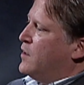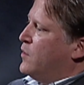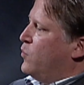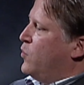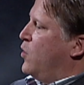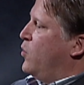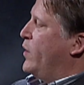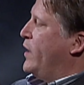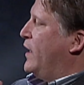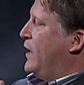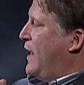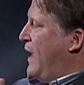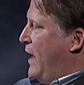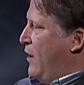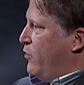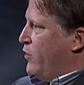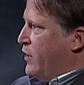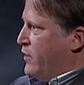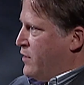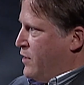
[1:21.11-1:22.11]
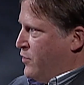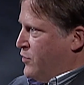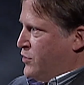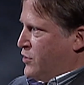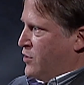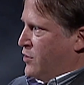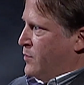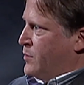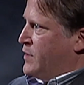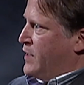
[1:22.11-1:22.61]
Will we allow it in those
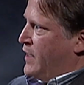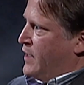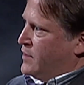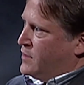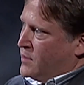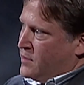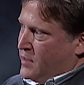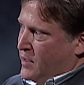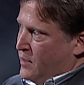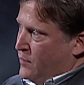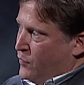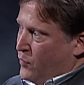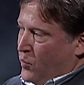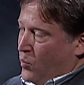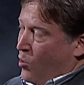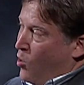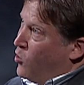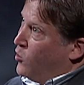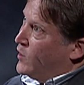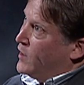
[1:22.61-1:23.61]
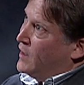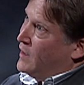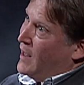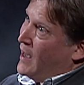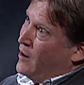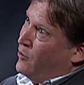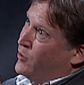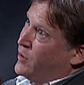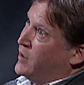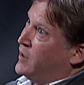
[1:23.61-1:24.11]
circumstances? And if we'll only
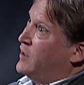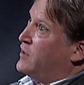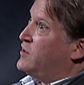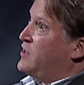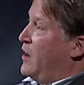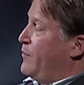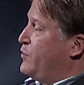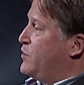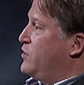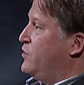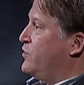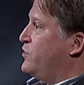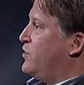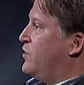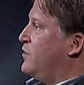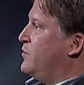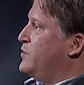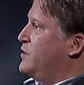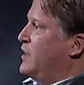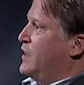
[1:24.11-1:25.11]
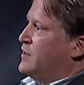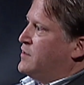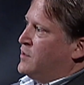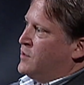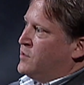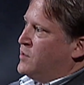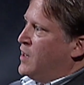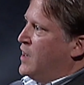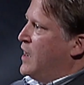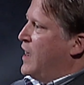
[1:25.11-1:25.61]
allow it in exceptional
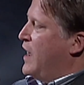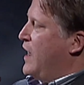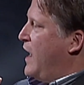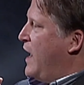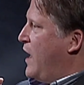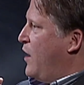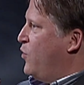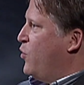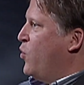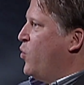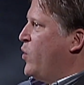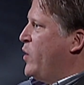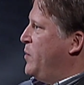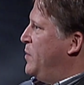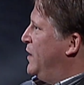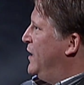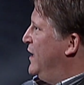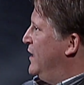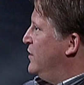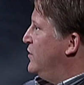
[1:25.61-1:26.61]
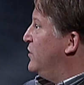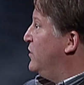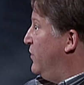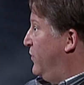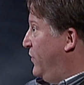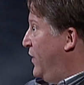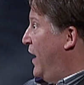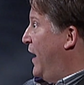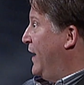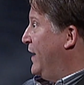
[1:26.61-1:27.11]
circumstances, how will we begin to
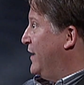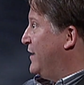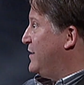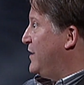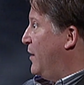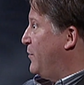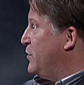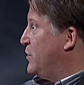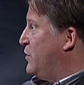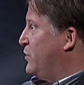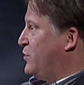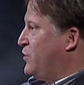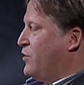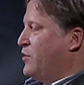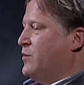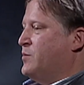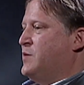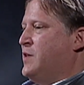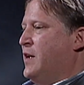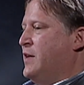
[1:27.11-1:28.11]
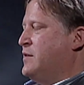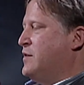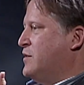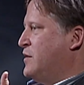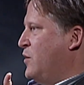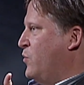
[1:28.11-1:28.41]
define exceptional circumstances?